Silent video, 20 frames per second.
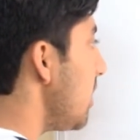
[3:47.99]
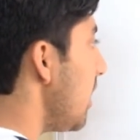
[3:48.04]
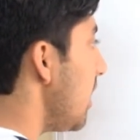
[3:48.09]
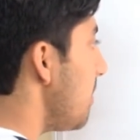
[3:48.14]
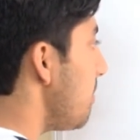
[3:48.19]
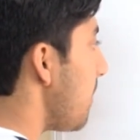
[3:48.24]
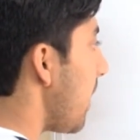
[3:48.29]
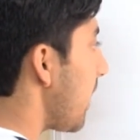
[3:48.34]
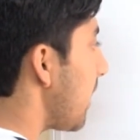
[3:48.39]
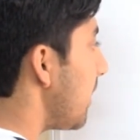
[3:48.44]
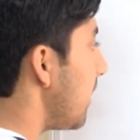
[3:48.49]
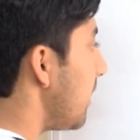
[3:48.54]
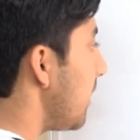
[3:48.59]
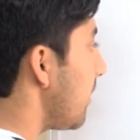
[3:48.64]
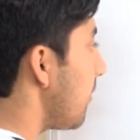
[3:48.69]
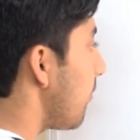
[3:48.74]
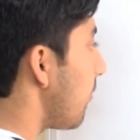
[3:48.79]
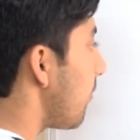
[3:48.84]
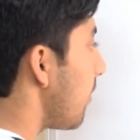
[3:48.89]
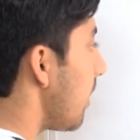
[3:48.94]
in
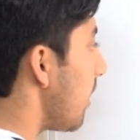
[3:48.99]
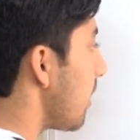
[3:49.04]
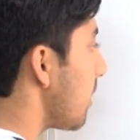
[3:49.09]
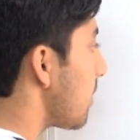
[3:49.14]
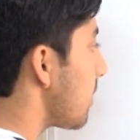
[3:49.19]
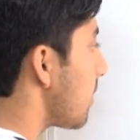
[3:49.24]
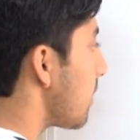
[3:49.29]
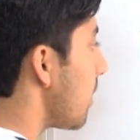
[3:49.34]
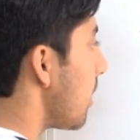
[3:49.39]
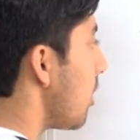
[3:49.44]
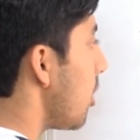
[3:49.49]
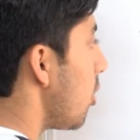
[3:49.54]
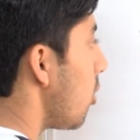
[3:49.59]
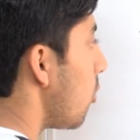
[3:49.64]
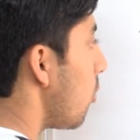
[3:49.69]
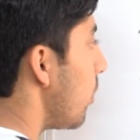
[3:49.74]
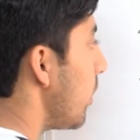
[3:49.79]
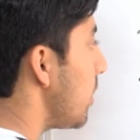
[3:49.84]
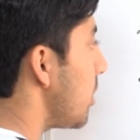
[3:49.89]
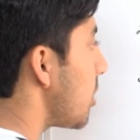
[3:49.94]
magnetic flux
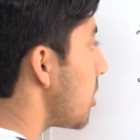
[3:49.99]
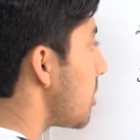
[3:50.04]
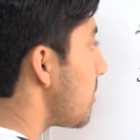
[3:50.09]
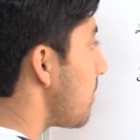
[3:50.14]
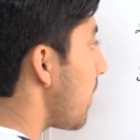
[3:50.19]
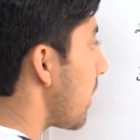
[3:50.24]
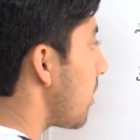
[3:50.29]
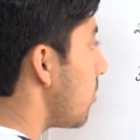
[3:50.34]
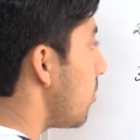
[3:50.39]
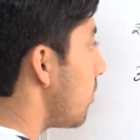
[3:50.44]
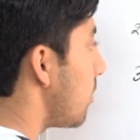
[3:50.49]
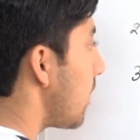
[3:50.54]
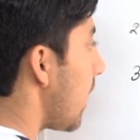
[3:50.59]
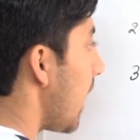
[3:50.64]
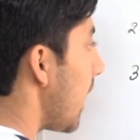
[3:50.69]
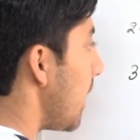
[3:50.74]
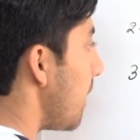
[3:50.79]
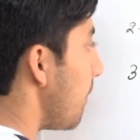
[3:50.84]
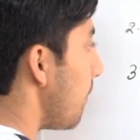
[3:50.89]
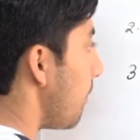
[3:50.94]
with respect to
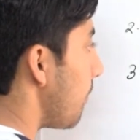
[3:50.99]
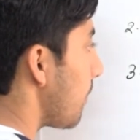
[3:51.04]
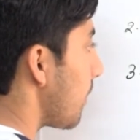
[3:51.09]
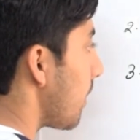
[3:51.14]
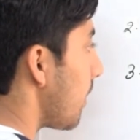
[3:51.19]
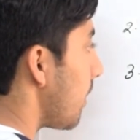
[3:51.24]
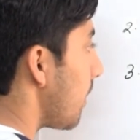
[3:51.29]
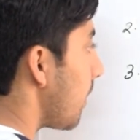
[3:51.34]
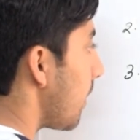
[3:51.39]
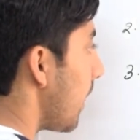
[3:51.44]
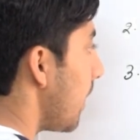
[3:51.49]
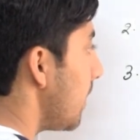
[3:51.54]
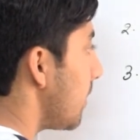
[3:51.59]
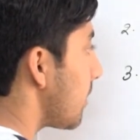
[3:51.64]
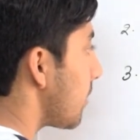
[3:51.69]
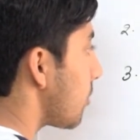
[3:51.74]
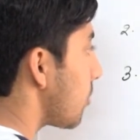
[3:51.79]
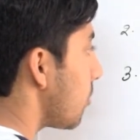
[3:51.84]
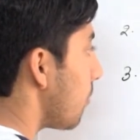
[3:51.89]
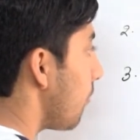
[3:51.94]
time, right?
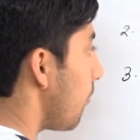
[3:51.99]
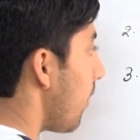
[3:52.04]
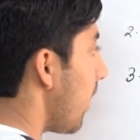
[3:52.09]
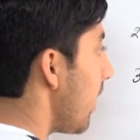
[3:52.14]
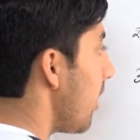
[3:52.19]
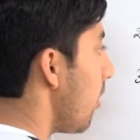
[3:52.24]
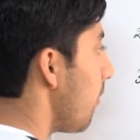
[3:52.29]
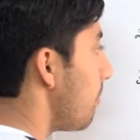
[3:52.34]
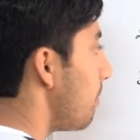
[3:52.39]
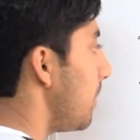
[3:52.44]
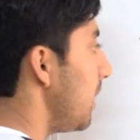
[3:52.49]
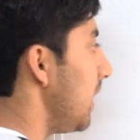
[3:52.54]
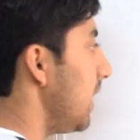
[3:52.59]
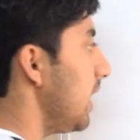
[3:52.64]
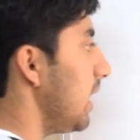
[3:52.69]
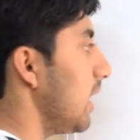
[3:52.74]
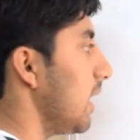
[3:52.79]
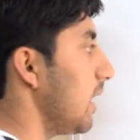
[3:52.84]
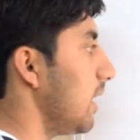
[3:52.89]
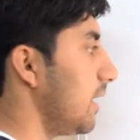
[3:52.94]
So phi of
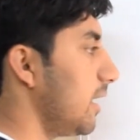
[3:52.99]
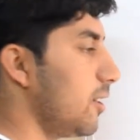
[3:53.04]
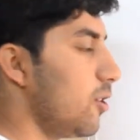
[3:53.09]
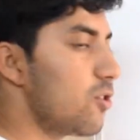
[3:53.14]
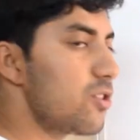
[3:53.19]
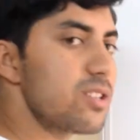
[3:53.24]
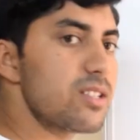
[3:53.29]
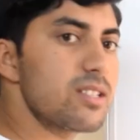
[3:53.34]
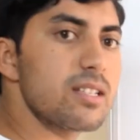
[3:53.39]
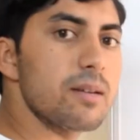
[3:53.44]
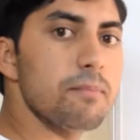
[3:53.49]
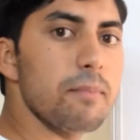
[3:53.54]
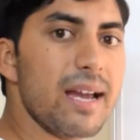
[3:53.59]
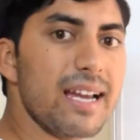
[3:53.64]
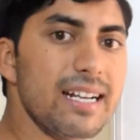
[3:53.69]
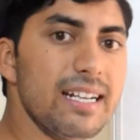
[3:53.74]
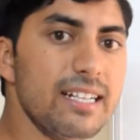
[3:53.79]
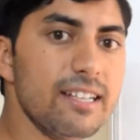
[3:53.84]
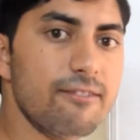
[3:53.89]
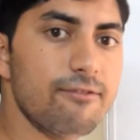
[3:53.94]
B denotes the
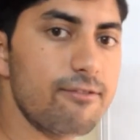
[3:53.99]
magnetic